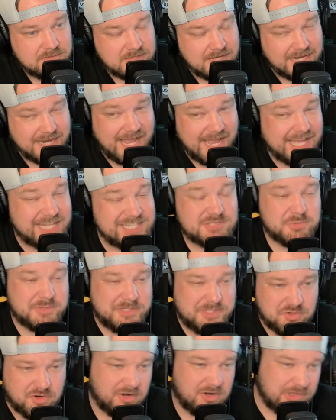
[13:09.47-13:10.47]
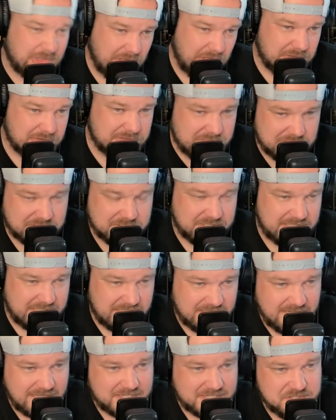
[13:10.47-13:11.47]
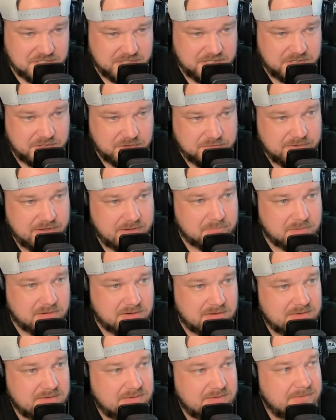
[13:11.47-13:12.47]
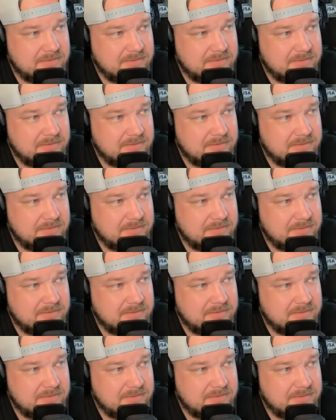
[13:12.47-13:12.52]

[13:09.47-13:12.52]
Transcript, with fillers: And as we draw closer to the election in November,